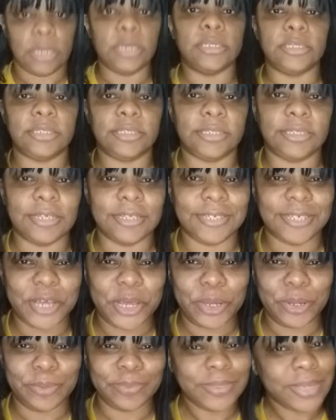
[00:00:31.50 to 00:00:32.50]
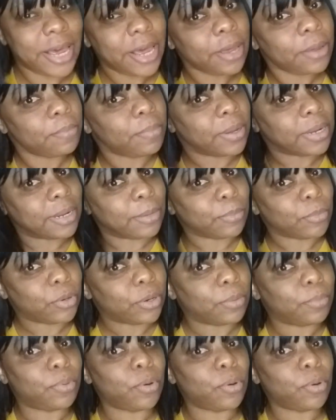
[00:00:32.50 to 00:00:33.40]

it's the same day, but I'm going to